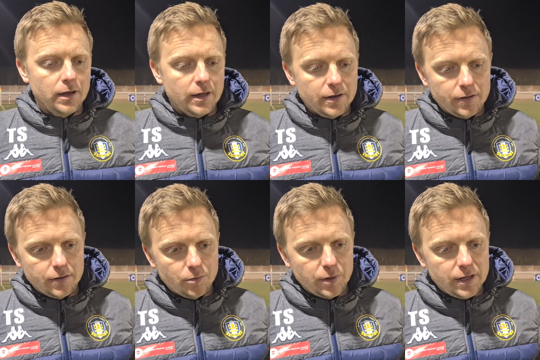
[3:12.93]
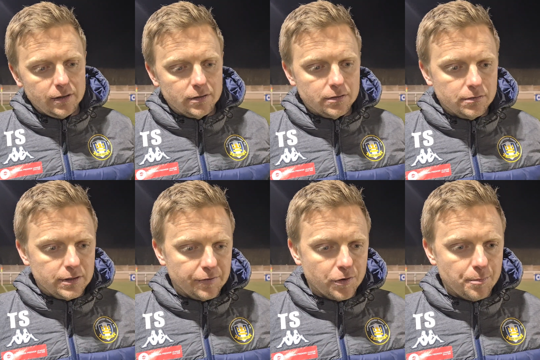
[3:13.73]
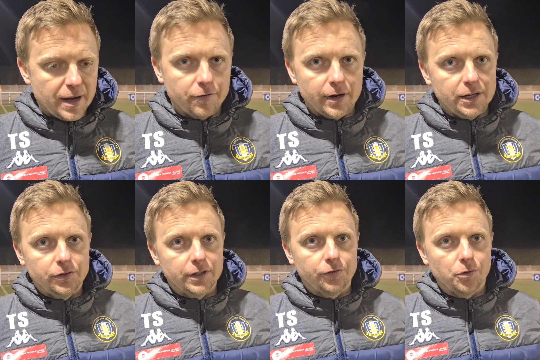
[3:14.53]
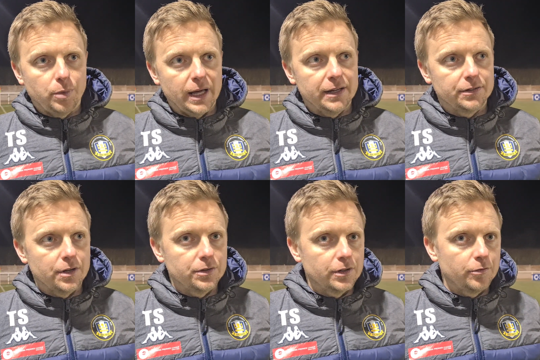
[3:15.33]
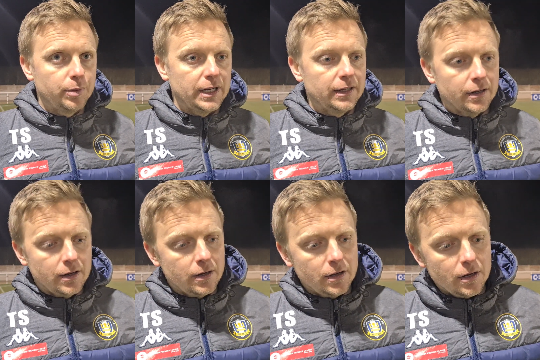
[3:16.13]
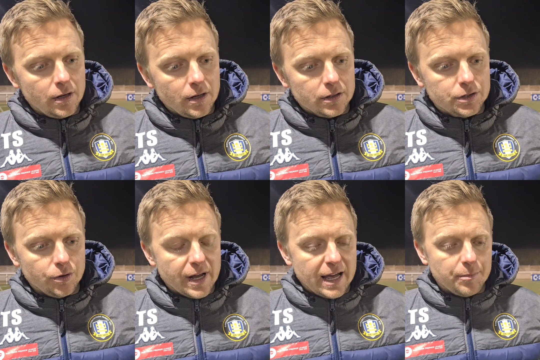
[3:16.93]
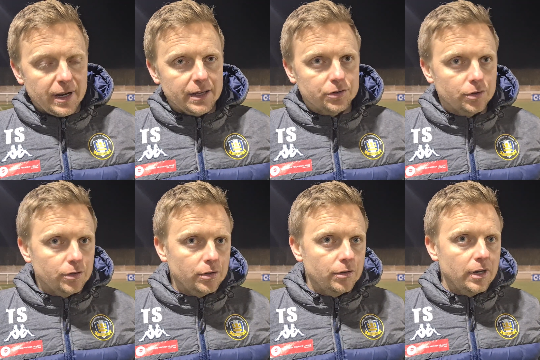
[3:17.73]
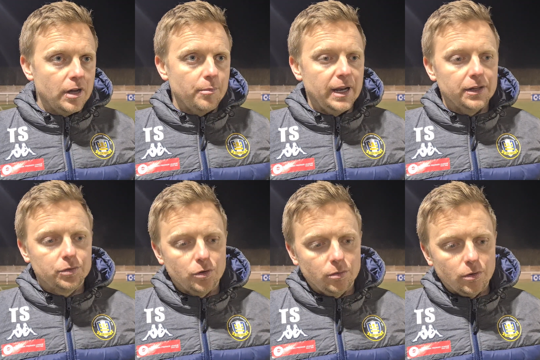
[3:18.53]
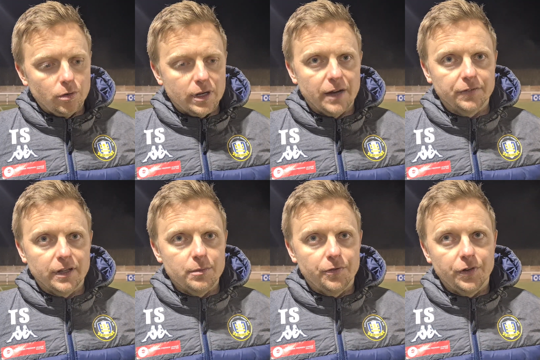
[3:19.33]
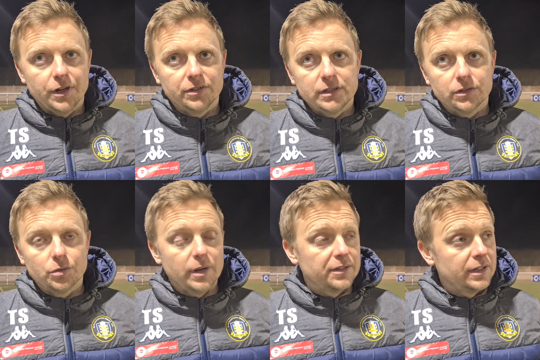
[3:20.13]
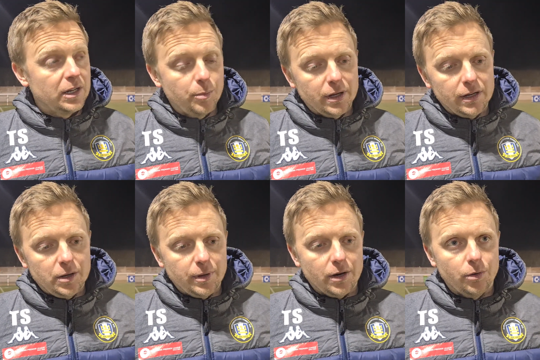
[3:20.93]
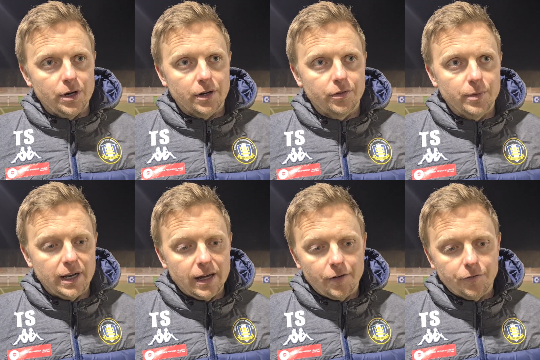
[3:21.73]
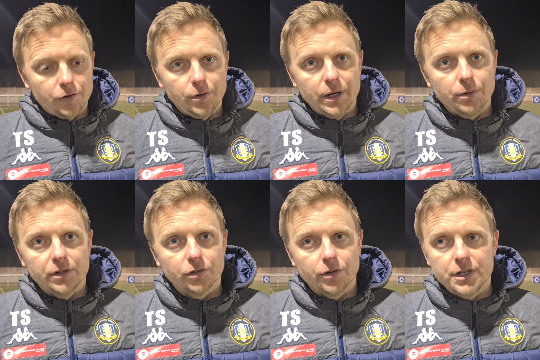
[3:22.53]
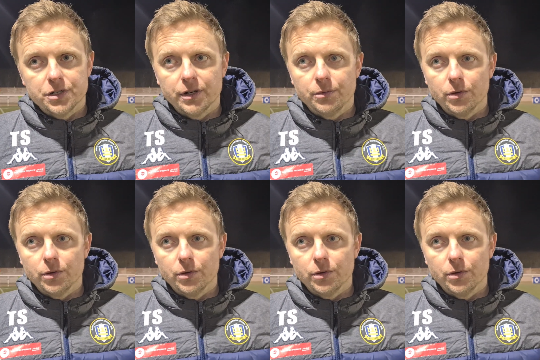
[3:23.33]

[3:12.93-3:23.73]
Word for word: Yeah, there, will be different pathways for different players. Those that have played two ninety minutes or, or a lot of minutes, we'll, we'll, look after them on Thursday. And some lads need a bit need a bit of work from a layoff through illness or injury.